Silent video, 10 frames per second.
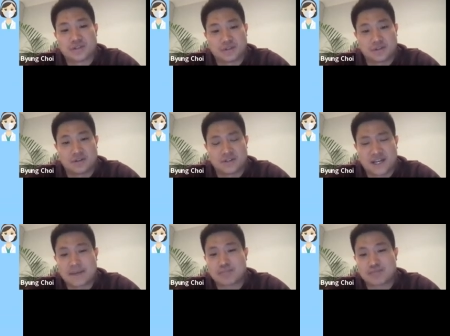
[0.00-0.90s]
to the
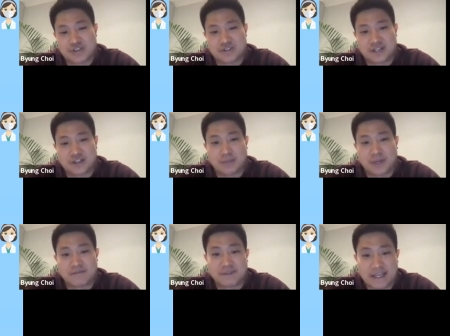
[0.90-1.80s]
time pressures that you
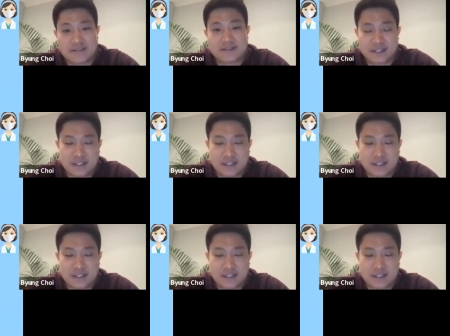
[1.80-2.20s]
may face.